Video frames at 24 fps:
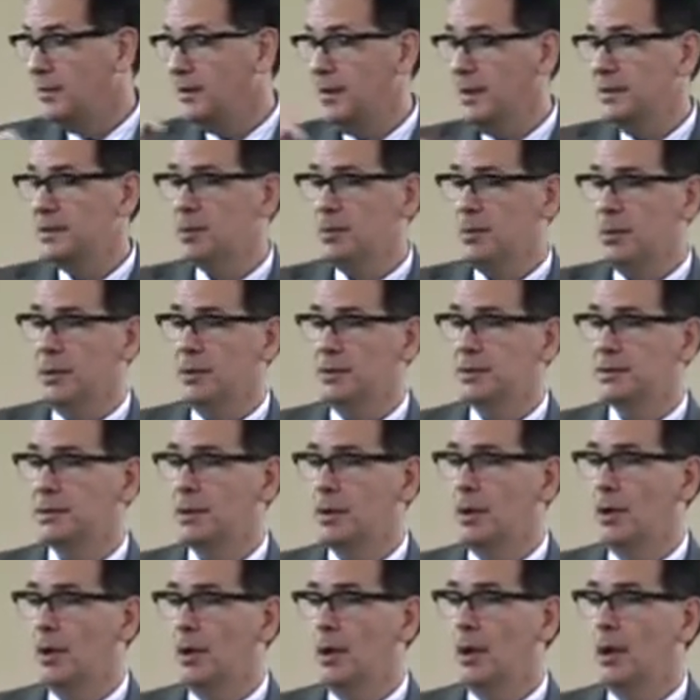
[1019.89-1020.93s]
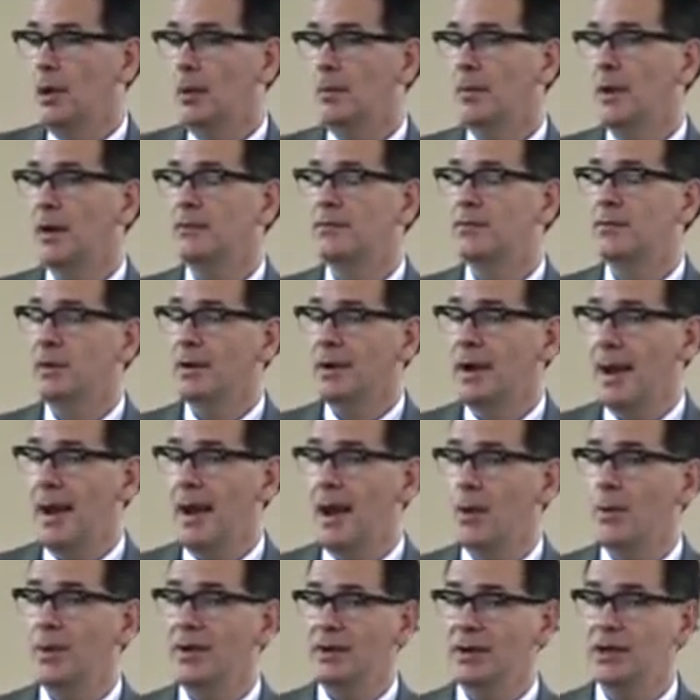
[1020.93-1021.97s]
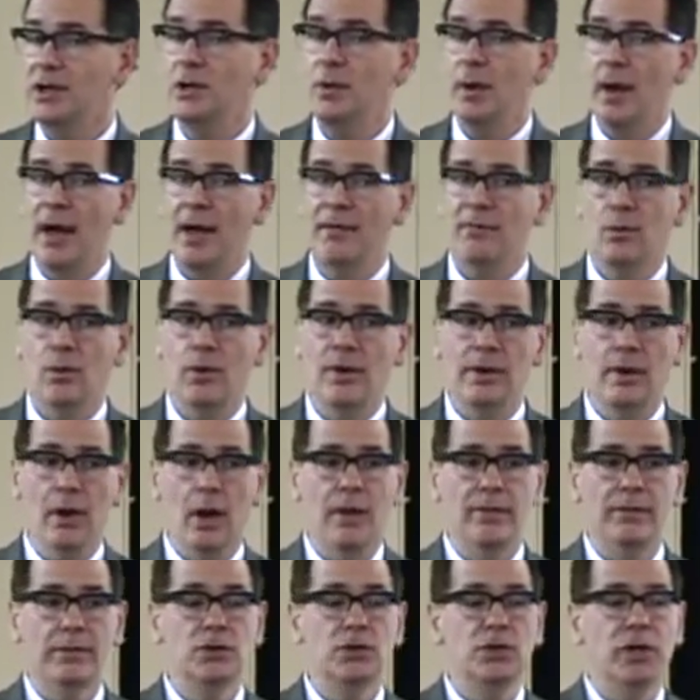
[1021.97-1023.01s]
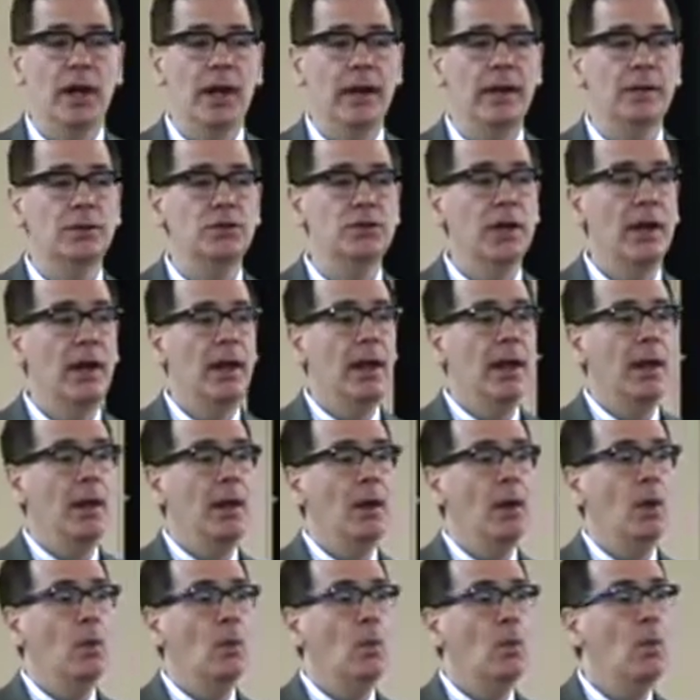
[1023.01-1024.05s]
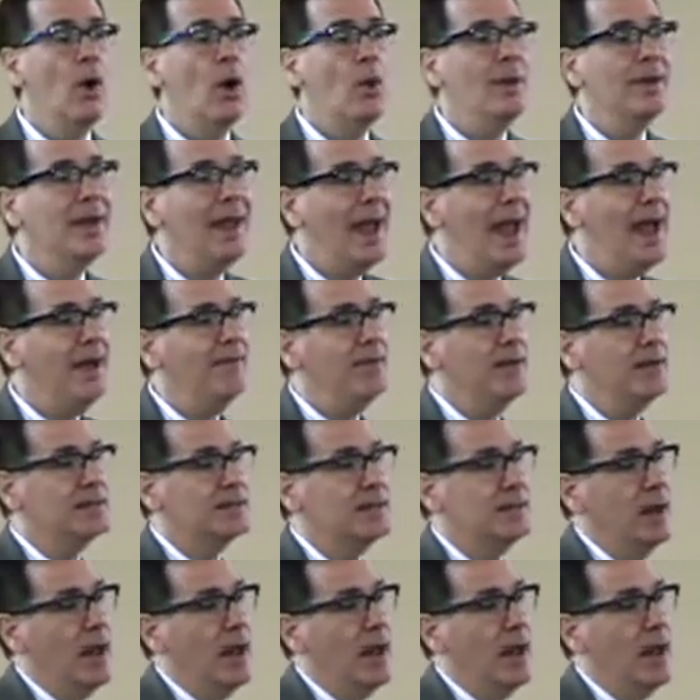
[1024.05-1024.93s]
the disciplines. But for now, we do have one on the judge. What we have that's